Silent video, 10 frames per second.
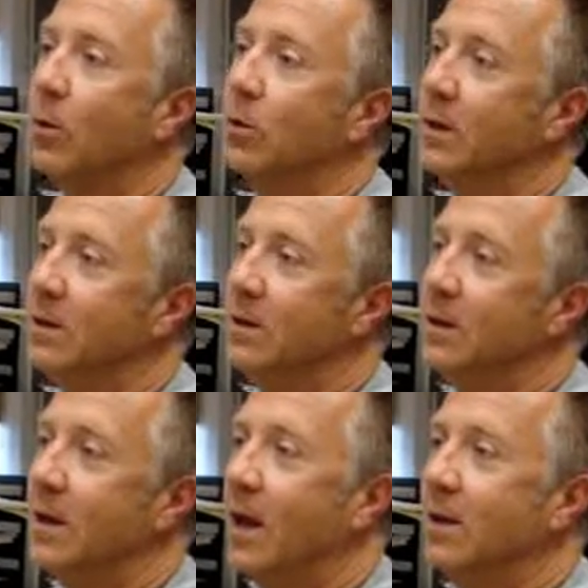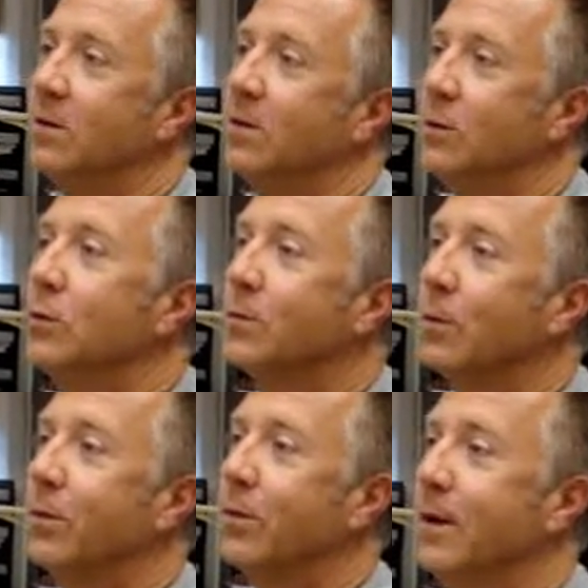folding DNA into
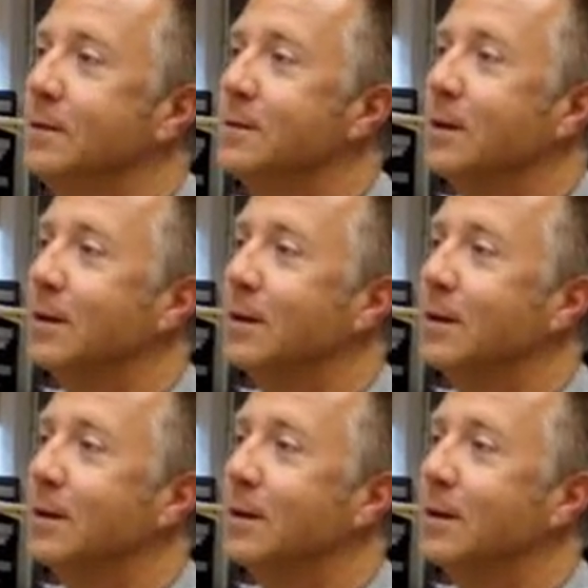useful things,